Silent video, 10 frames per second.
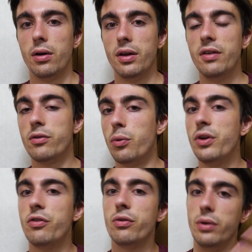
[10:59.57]
Is the
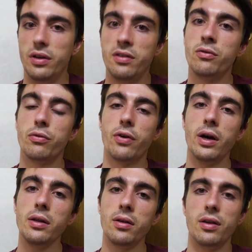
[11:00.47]
reissue easy to
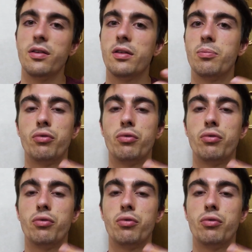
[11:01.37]
find? Is it